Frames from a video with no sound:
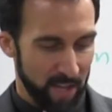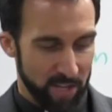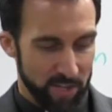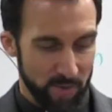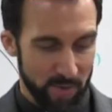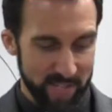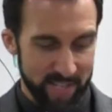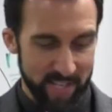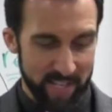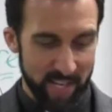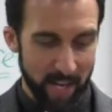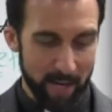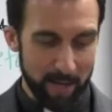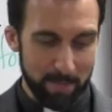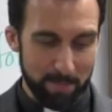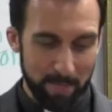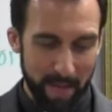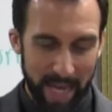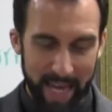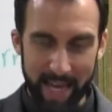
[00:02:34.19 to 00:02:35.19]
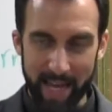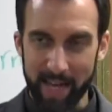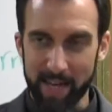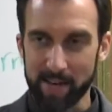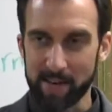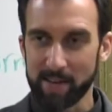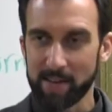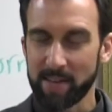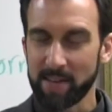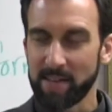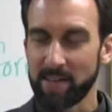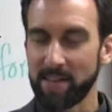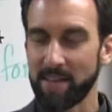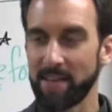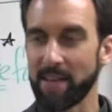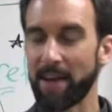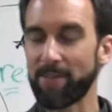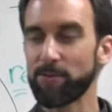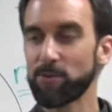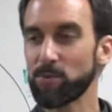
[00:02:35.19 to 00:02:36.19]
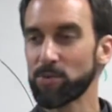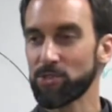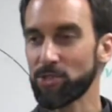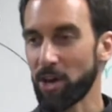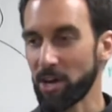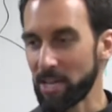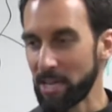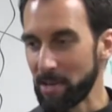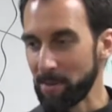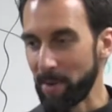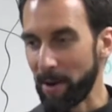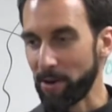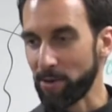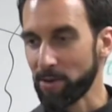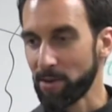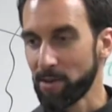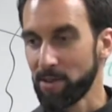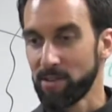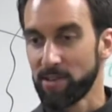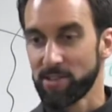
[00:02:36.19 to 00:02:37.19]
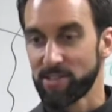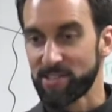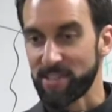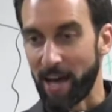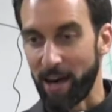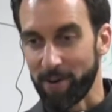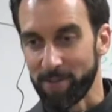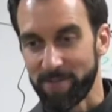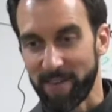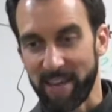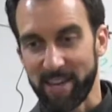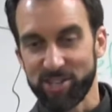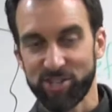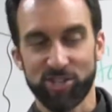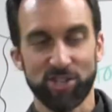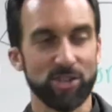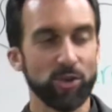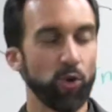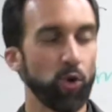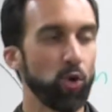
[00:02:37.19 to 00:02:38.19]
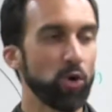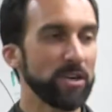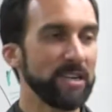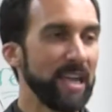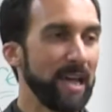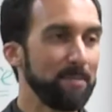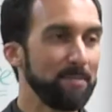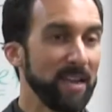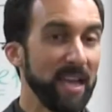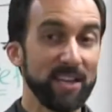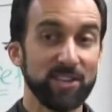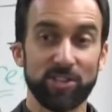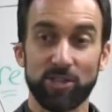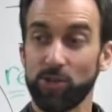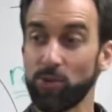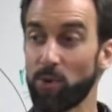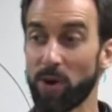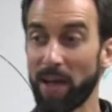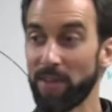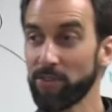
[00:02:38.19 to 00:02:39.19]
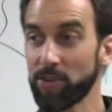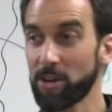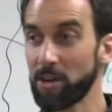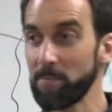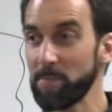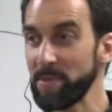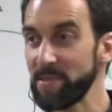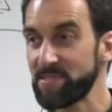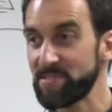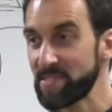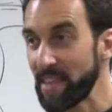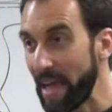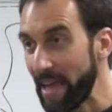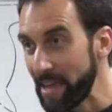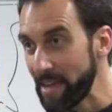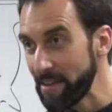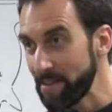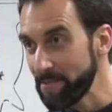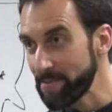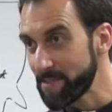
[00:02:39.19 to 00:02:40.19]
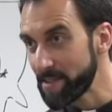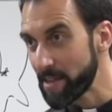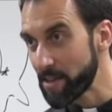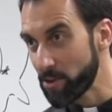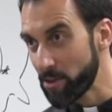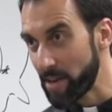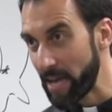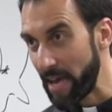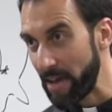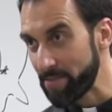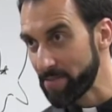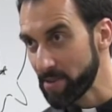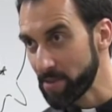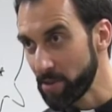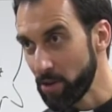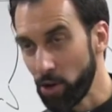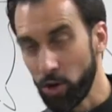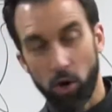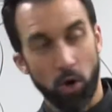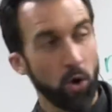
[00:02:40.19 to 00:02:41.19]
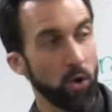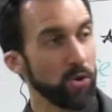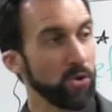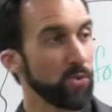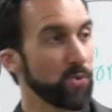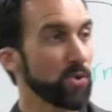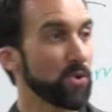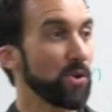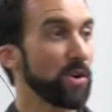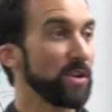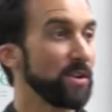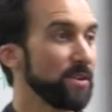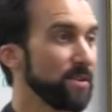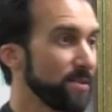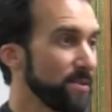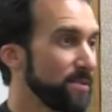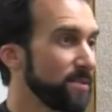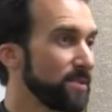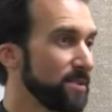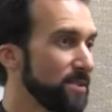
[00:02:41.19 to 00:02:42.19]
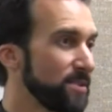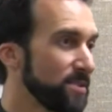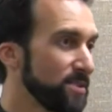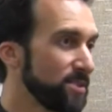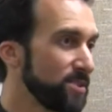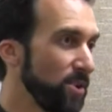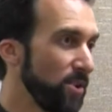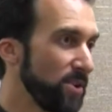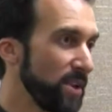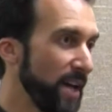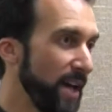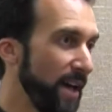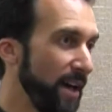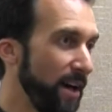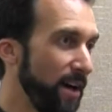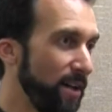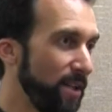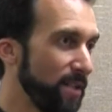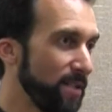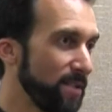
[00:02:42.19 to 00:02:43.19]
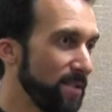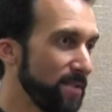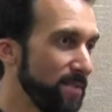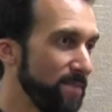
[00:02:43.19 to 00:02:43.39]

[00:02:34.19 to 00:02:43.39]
So as a young man, everyone was talking about salvation or damnation. You were either going to be saved and go to heaven, or you were going to go to hell.